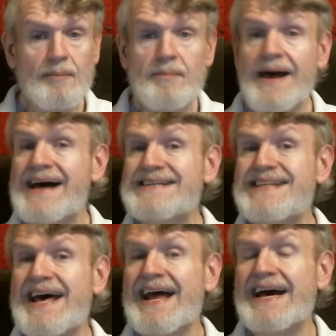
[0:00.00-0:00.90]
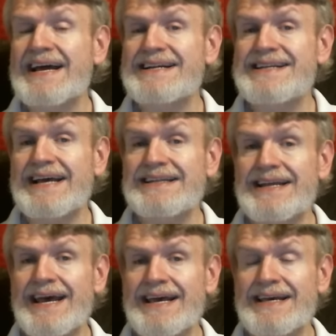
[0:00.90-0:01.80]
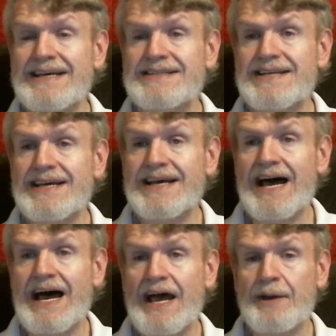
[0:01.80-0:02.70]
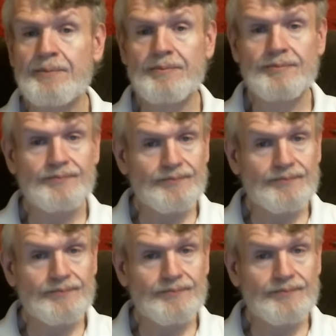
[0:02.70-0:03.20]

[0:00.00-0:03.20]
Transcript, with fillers: Past that, I got to take today easy. I'm